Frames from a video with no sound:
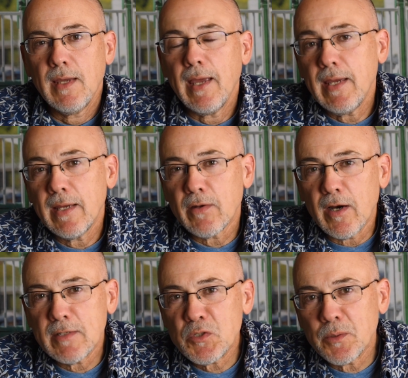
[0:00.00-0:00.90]
And
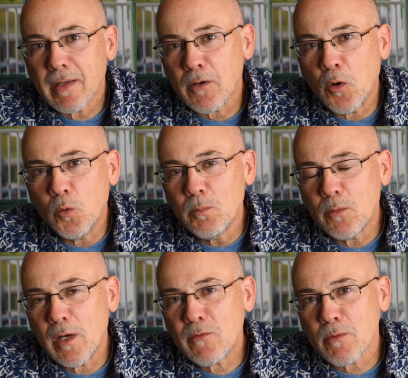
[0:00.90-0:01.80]
on to our home
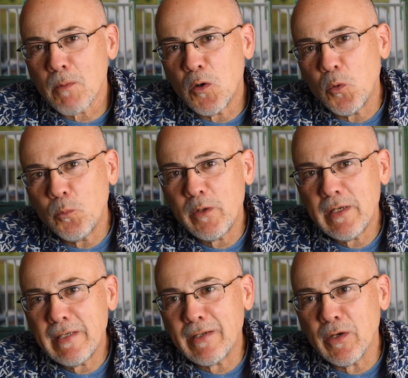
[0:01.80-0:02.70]
away from home
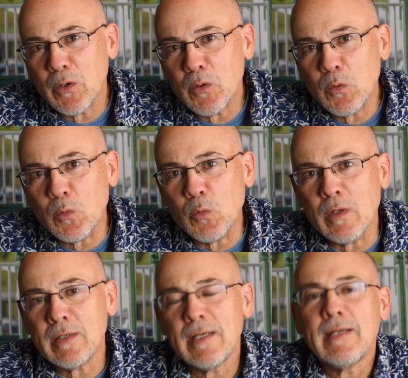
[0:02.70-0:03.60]
we go.